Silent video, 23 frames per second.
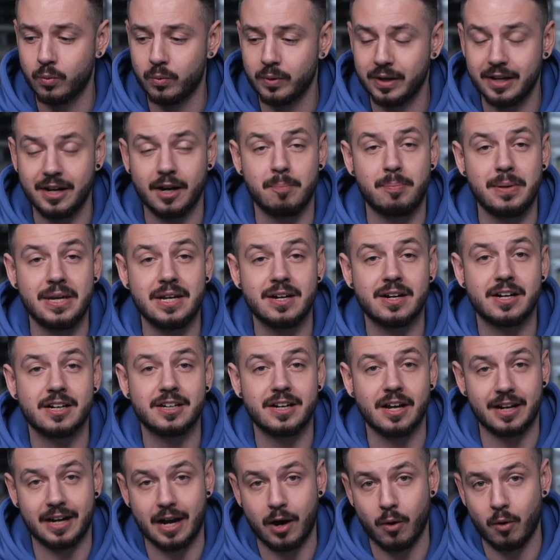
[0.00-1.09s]
it appeared
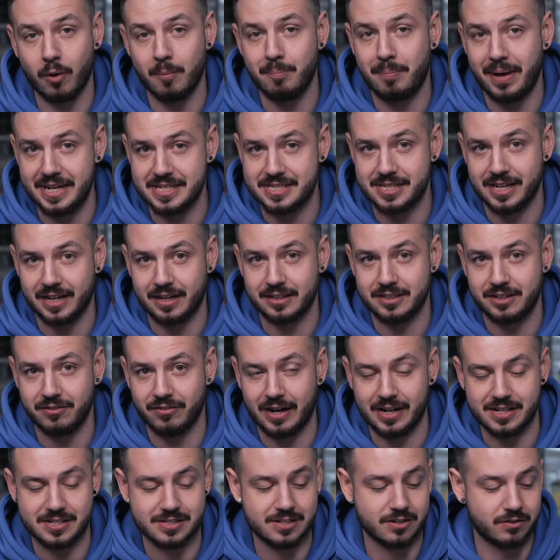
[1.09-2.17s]
in our basic
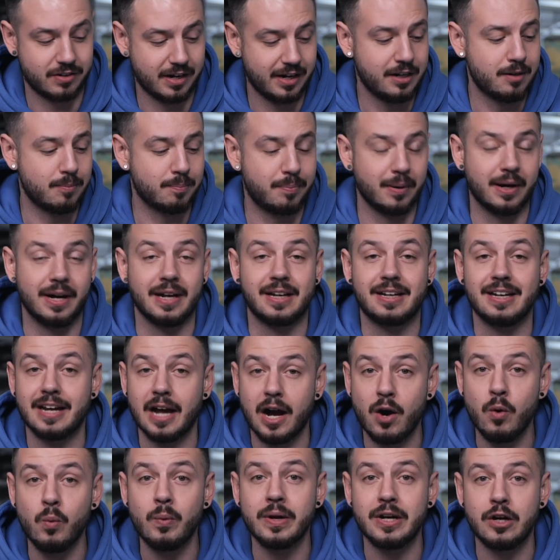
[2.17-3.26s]
device, right? But
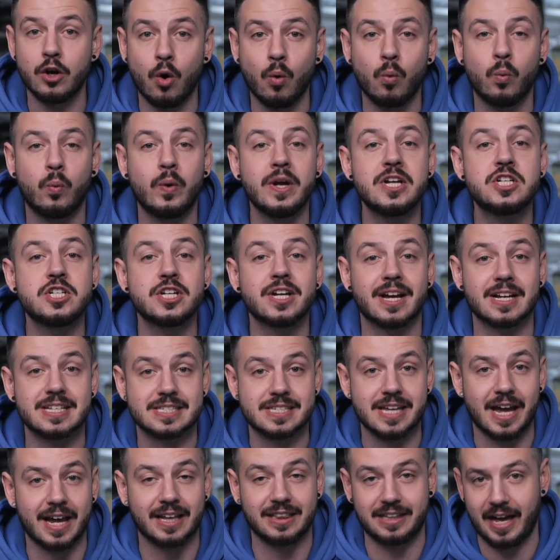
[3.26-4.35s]
now we know which
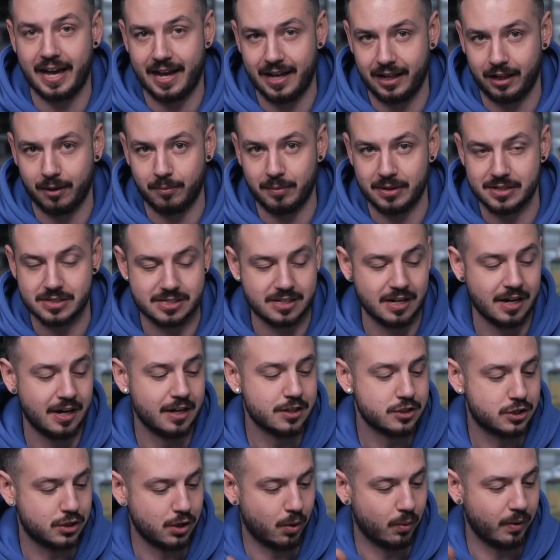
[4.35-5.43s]
exact the elements.
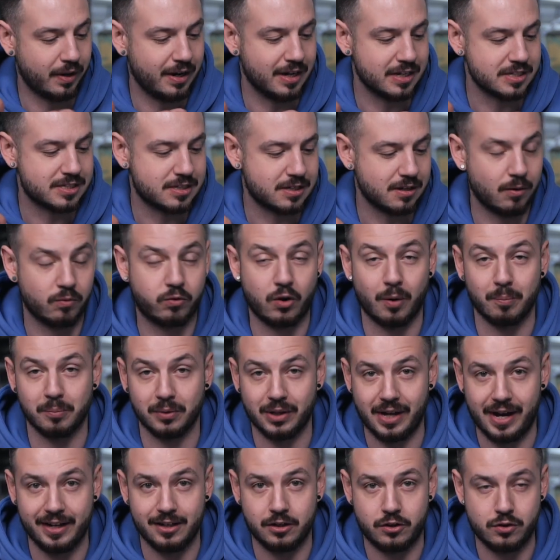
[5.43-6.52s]
So it's from
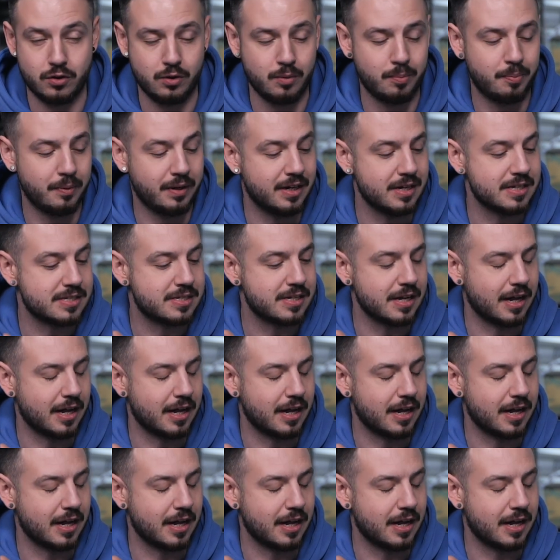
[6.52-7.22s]
light group, it's